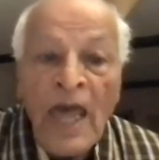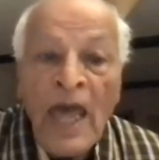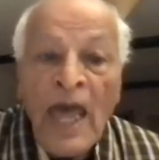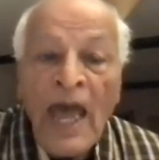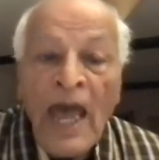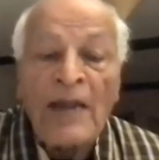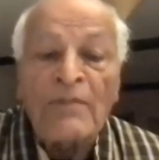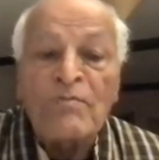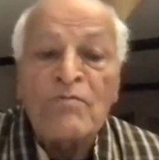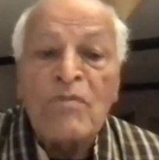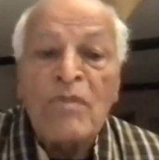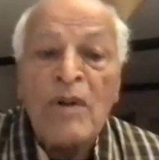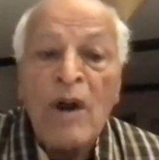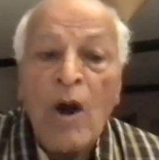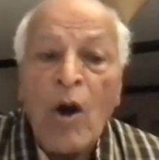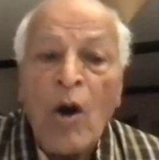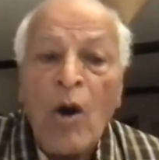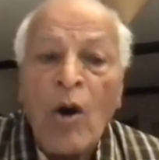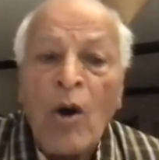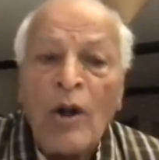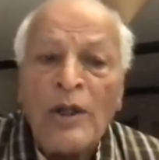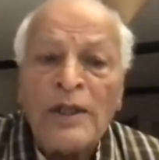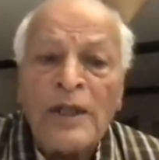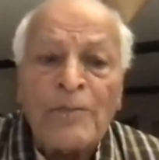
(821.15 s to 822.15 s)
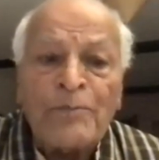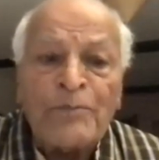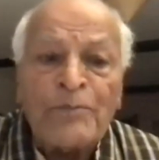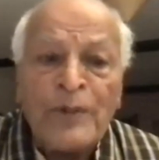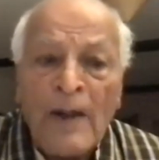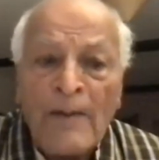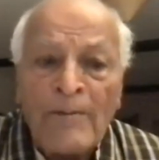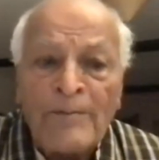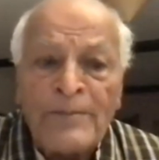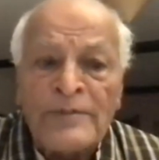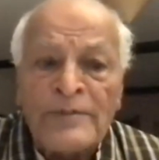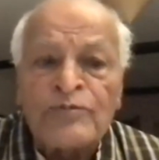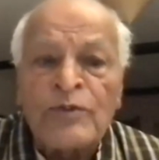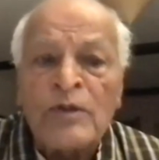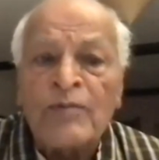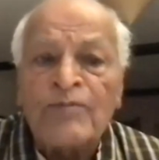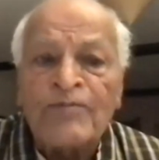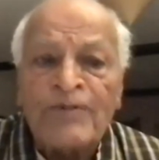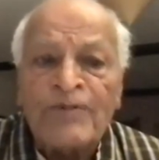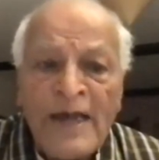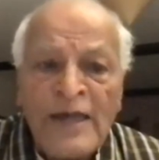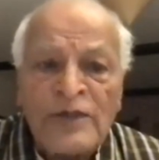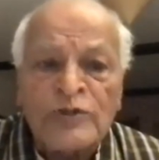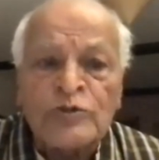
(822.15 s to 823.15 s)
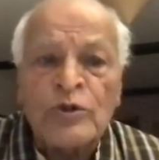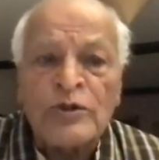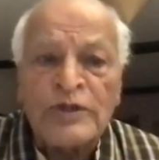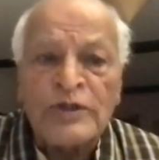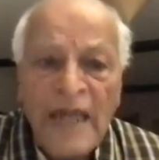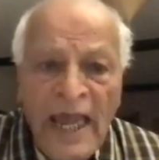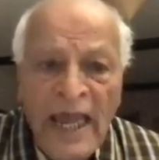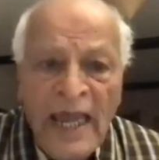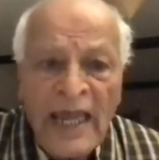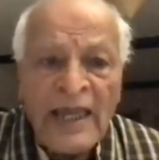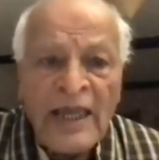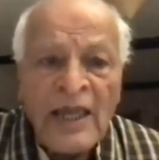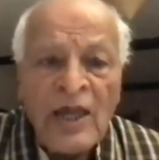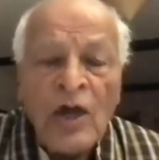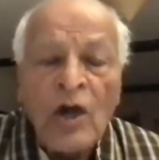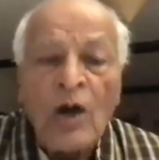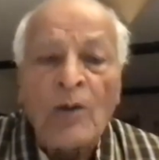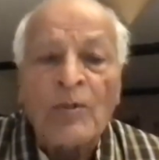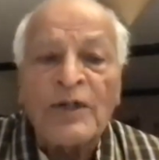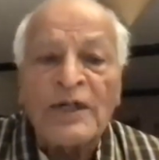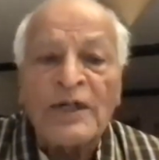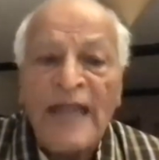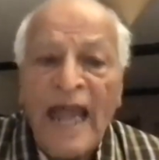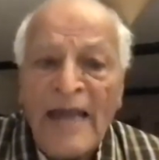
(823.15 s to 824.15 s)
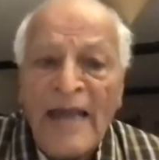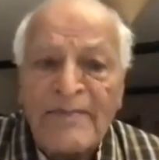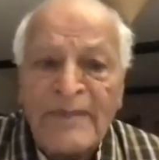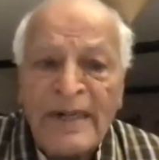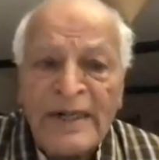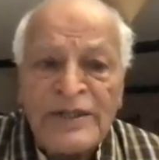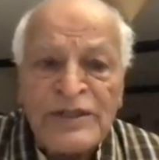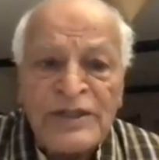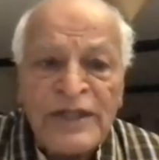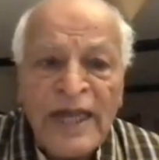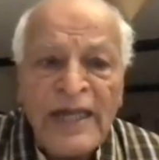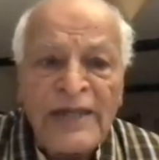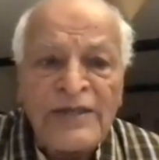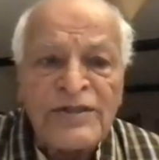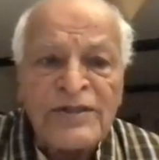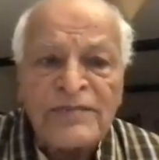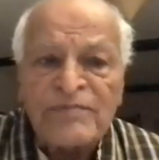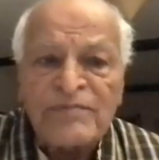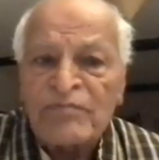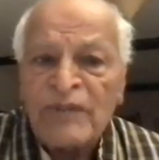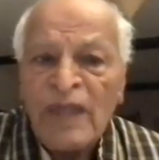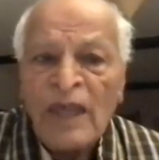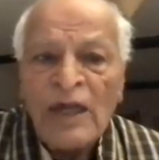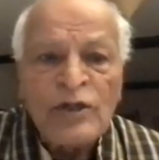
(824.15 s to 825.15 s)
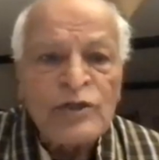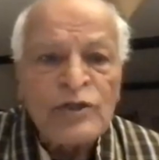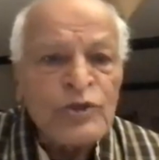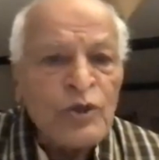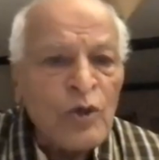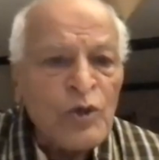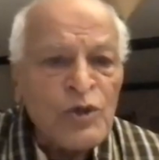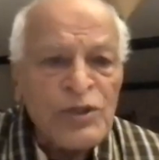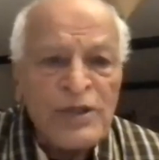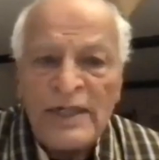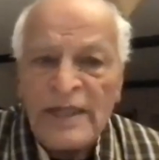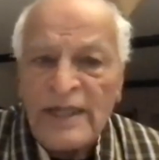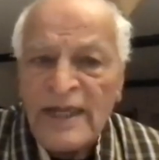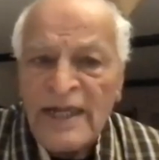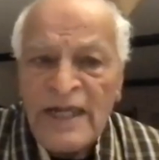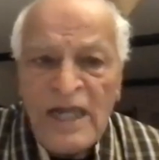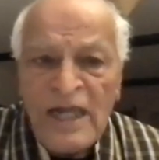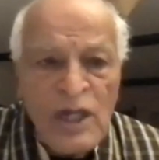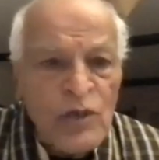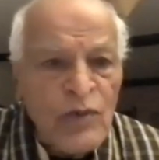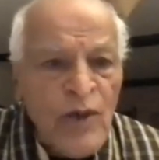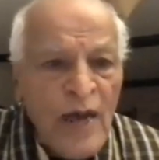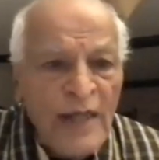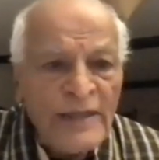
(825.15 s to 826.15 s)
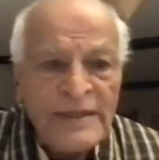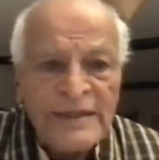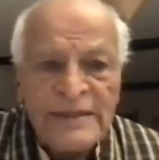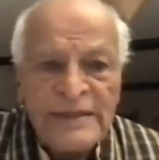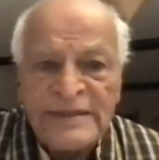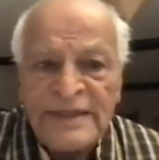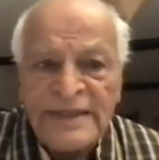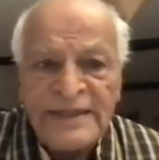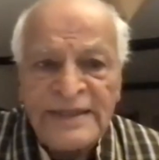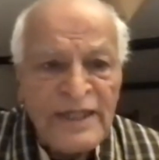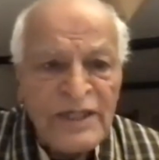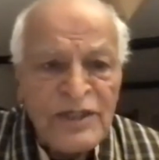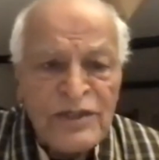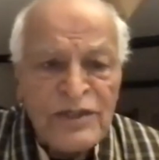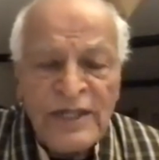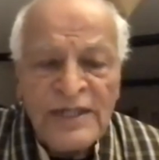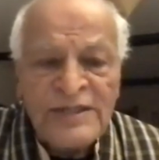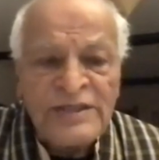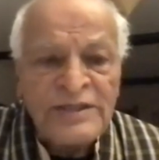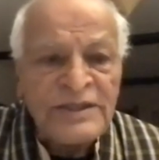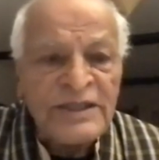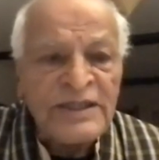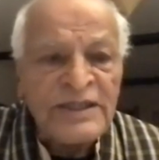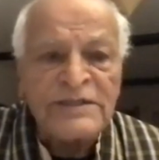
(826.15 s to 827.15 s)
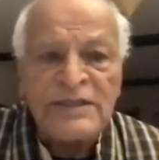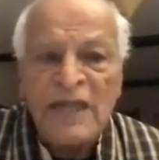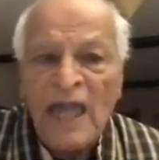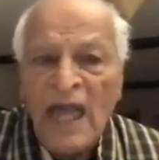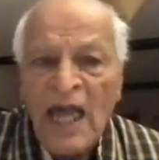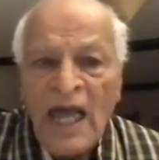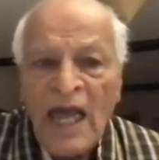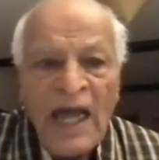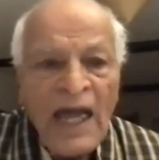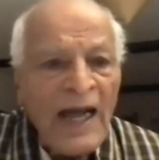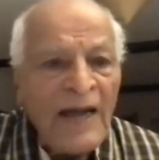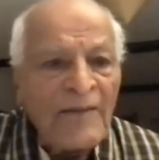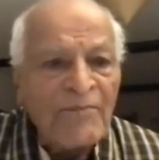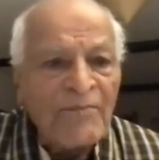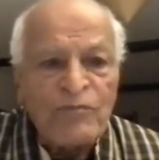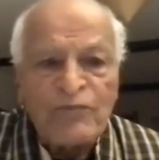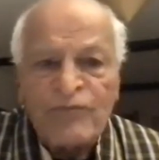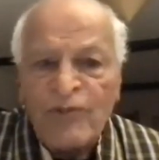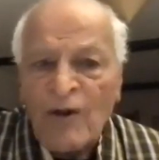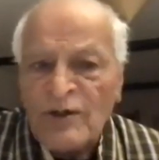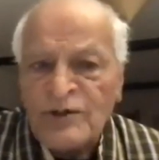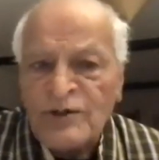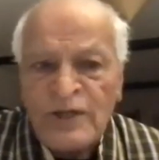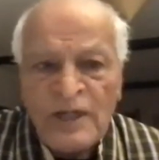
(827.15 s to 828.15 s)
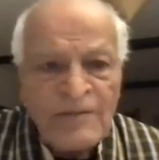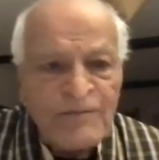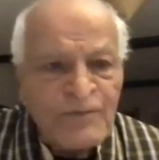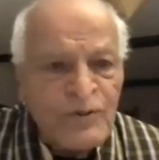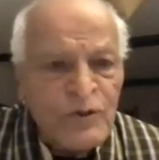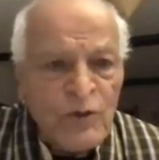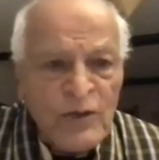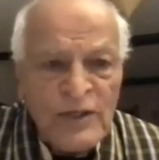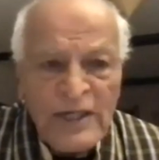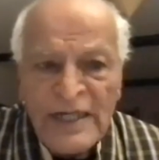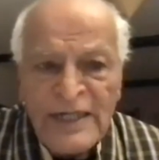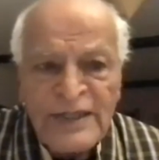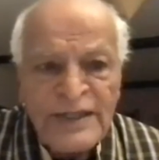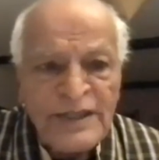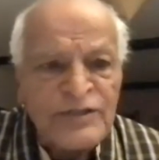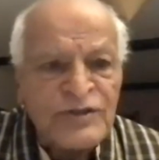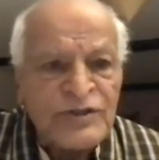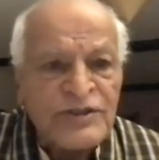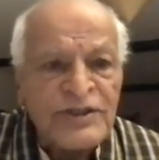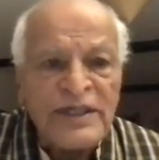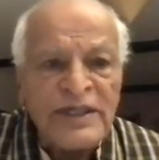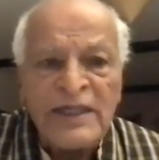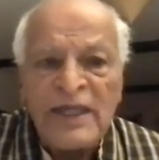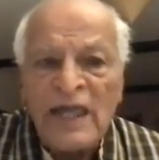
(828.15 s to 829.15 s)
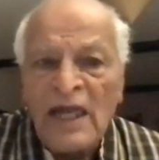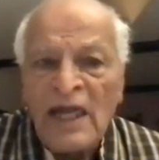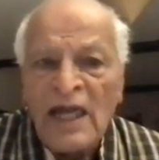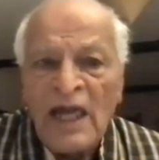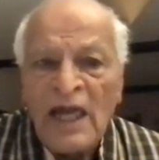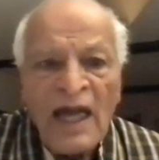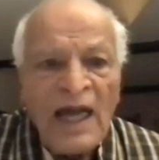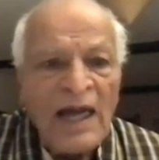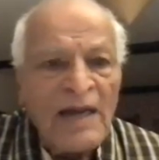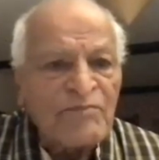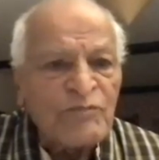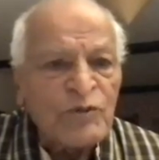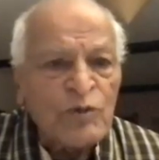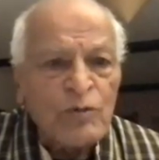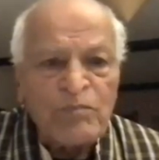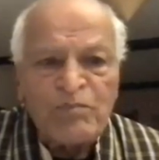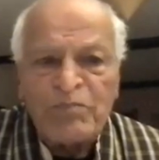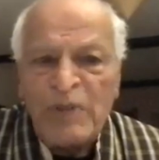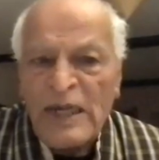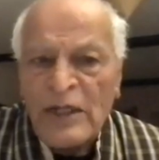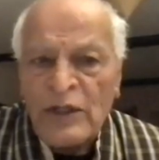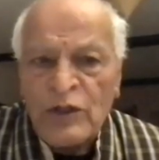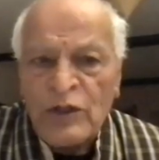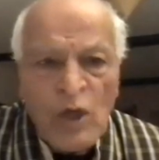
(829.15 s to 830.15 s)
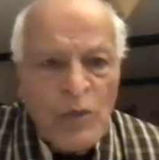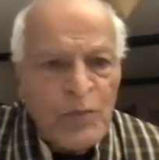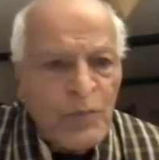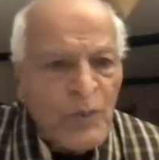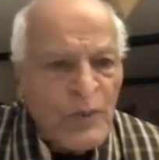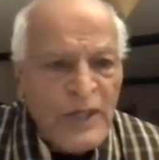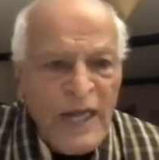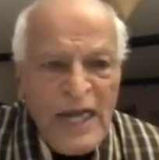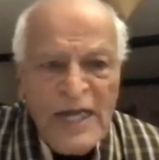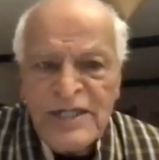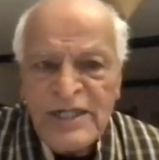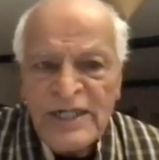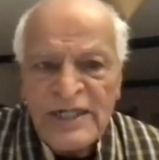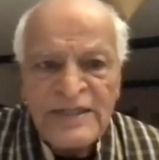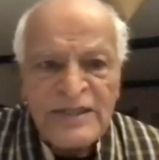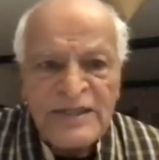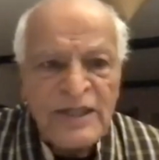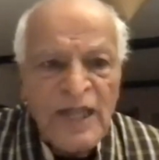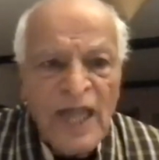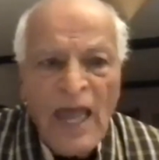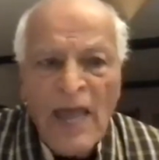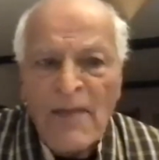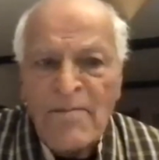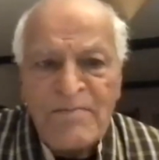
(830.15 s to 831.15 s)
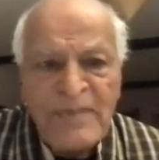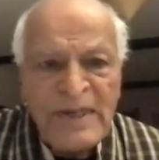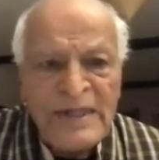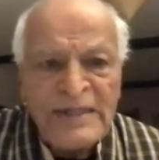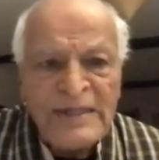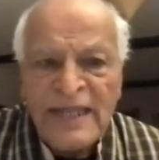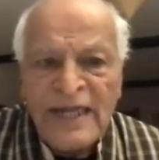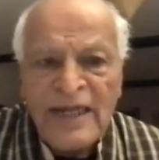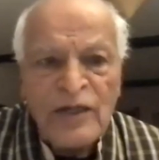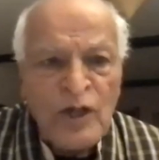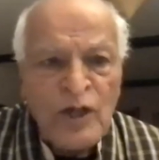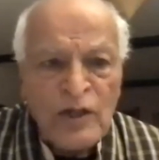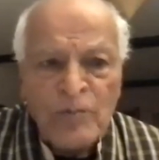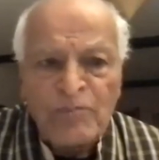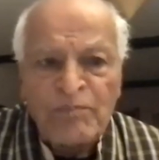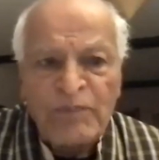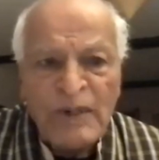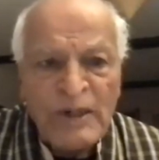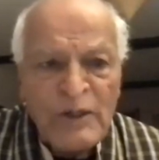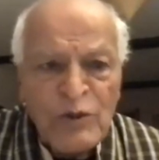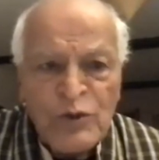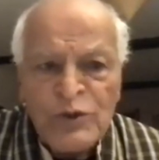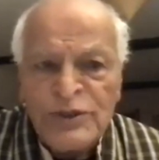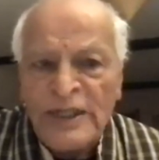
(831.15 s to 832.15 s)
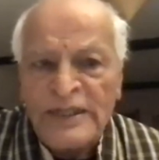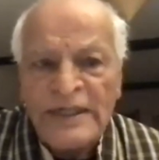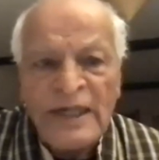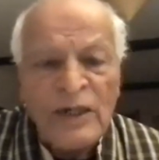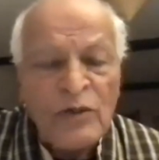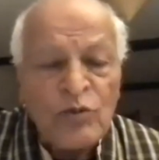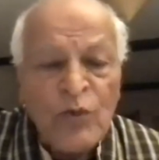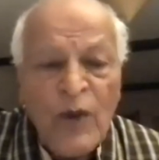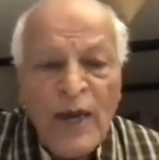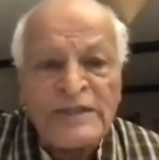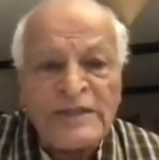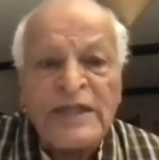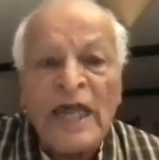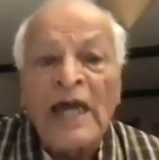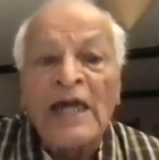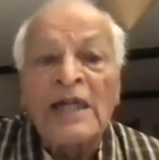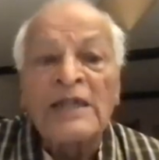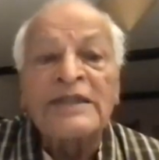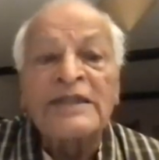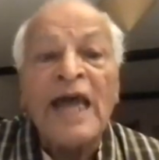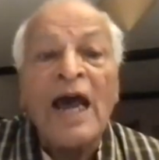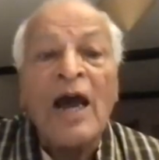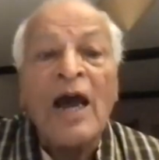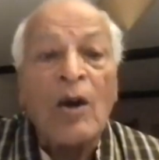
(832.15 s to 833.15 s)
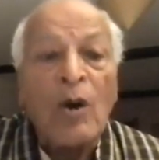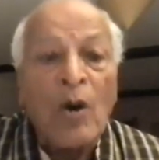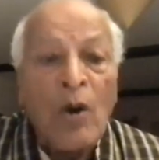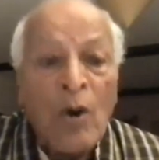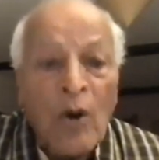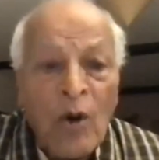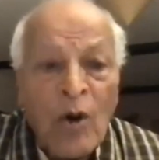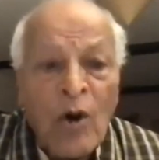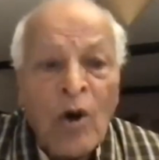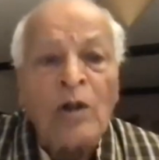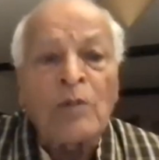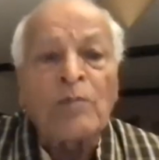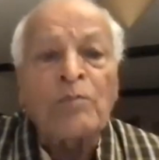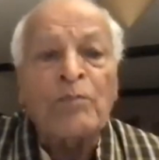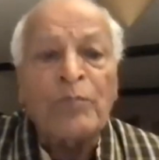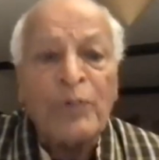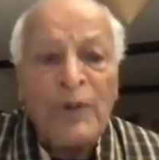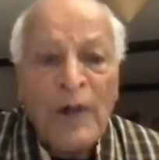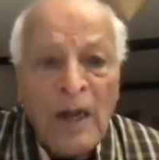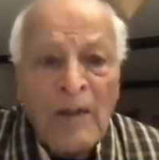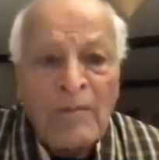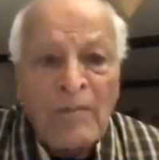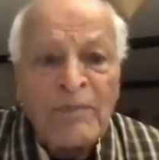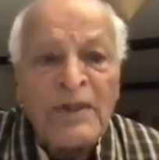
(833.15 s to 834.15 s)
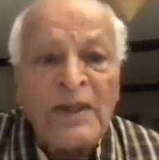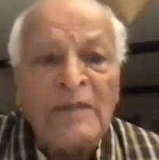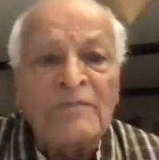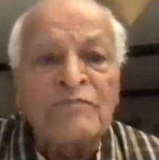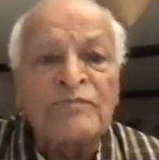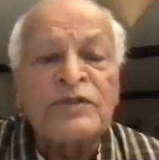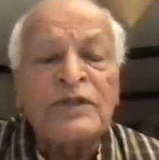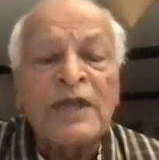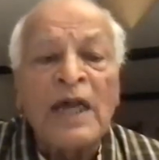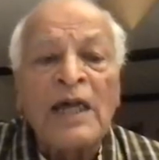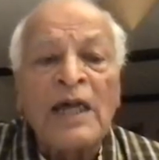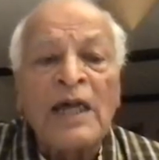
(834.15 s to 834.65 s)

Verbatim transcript: And all the problems we face today of climate change, social inequality and injustice, um, fossil fuel industry, um, big corporations emitting a lot of pollution and waste. They are all problems